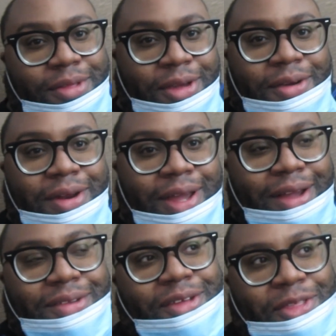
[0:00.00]
security,
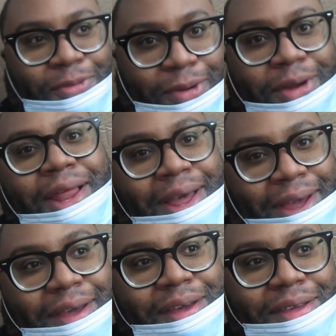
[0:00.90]
I just
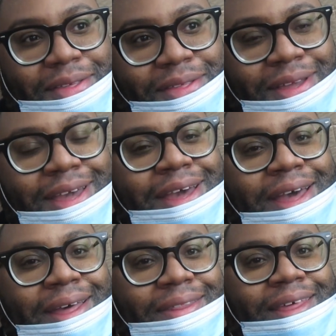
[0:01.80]
realized
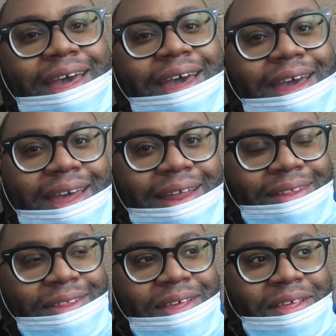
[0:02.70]

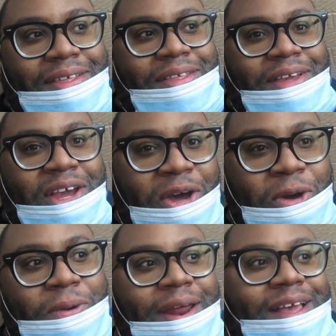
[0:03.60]
that this
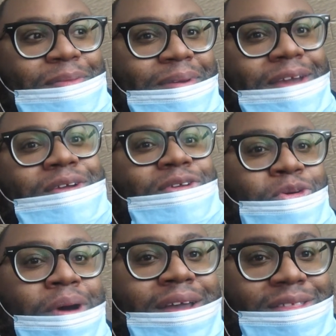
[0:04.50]
code has to be entered
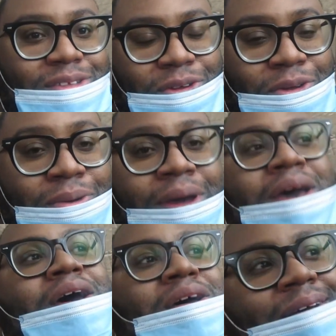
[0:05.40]
twice too.
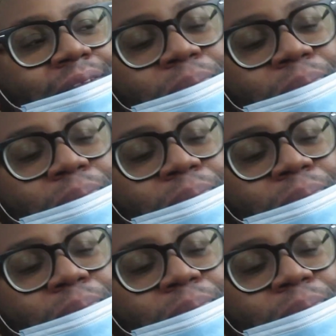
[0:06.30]
So I have to